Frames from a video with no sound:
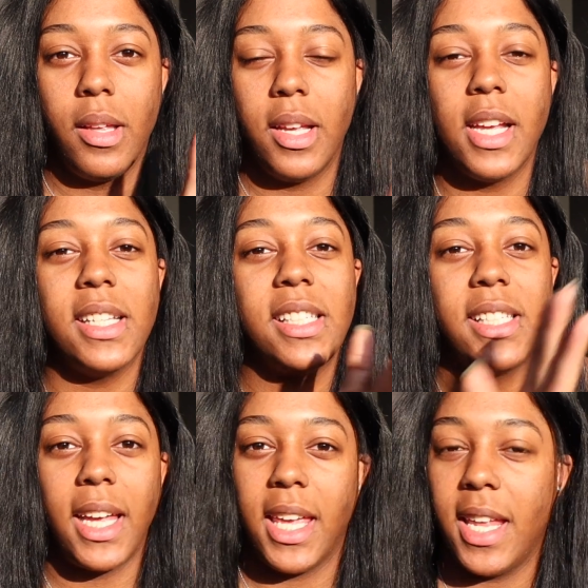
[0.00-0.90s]

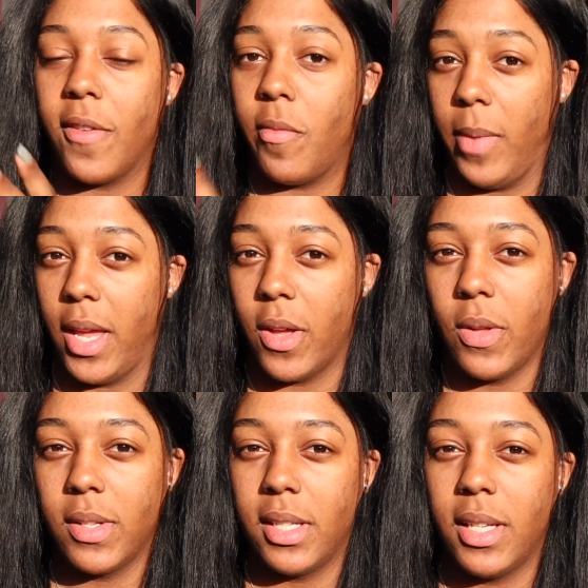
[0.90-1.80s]
consecutive
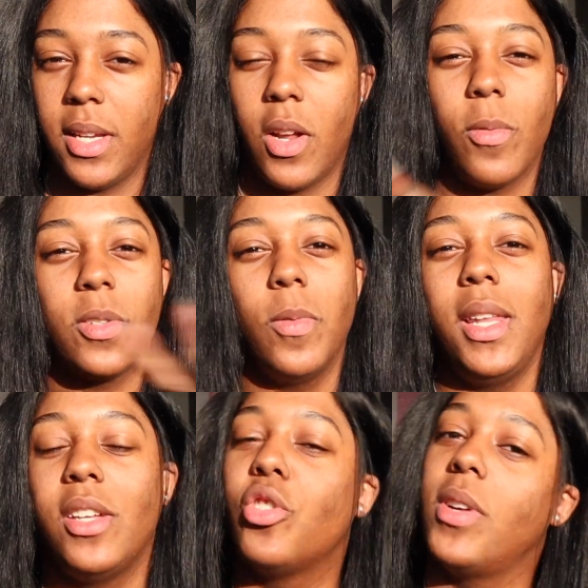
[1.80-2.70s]
meals. You know, it was a
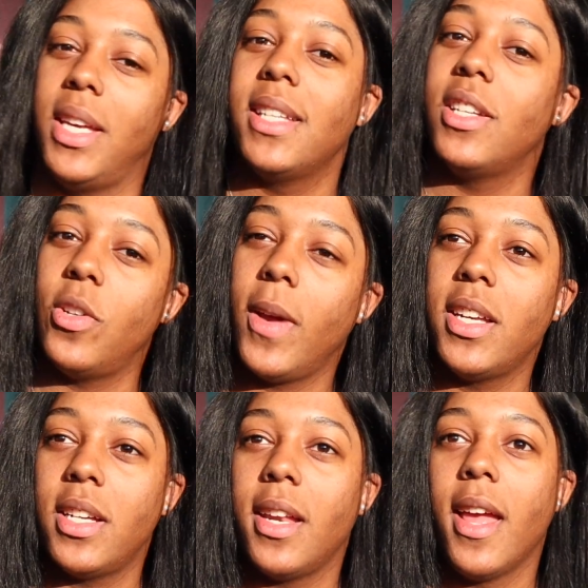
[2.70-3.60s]
really tricky
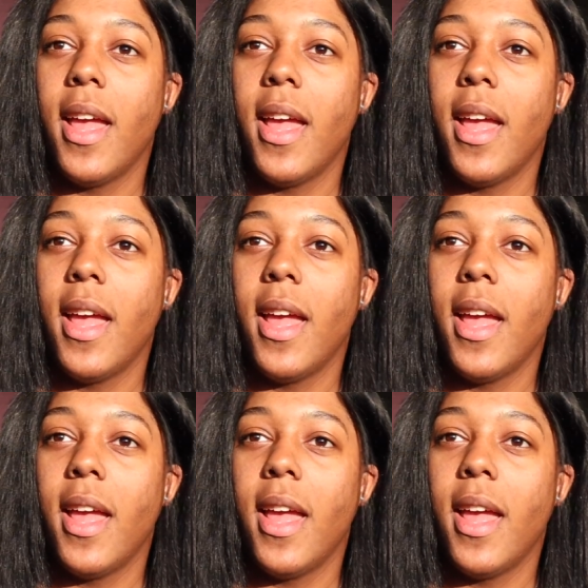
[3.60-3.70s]
situation.